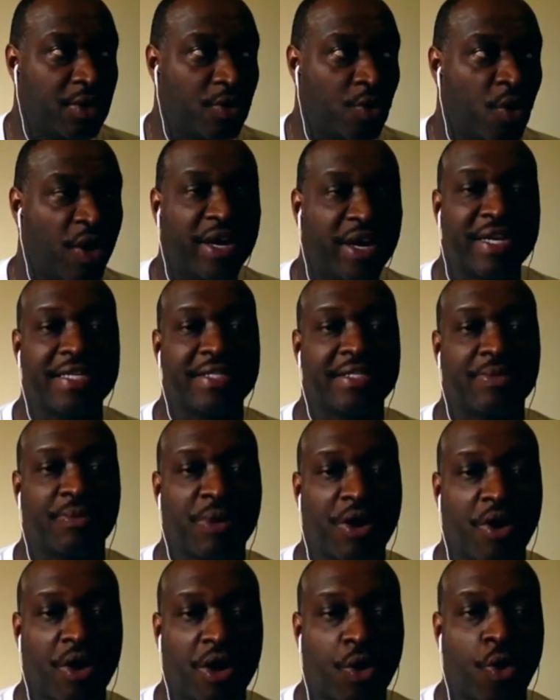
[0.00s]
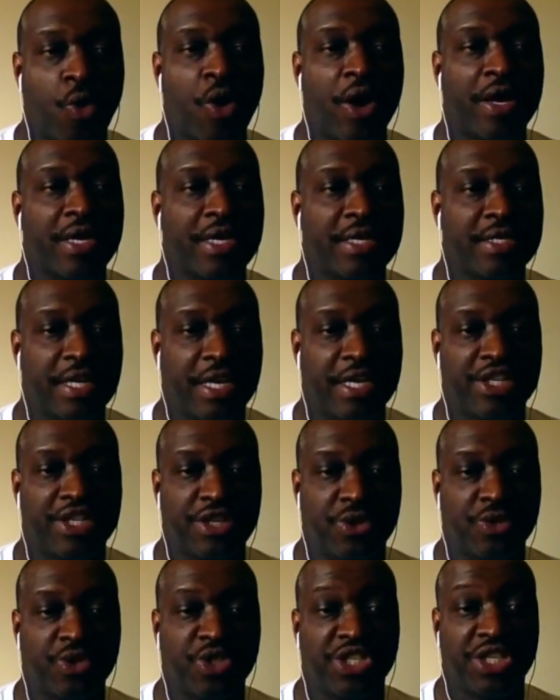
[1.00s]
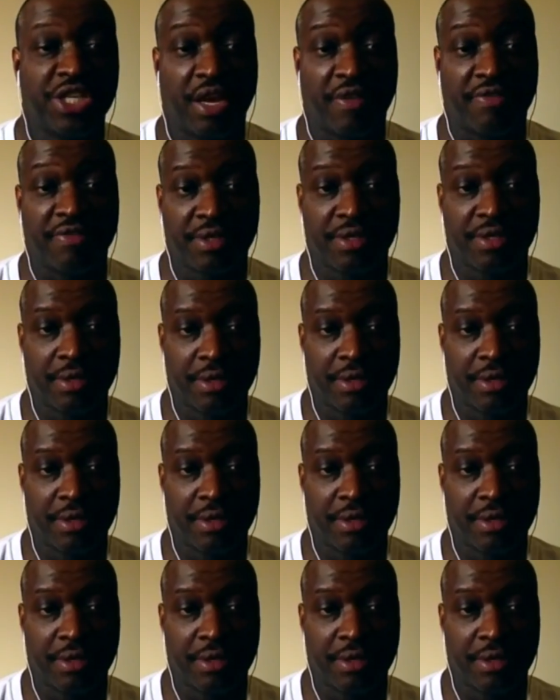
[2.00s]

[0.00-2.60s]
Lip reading: we call it organizational shift.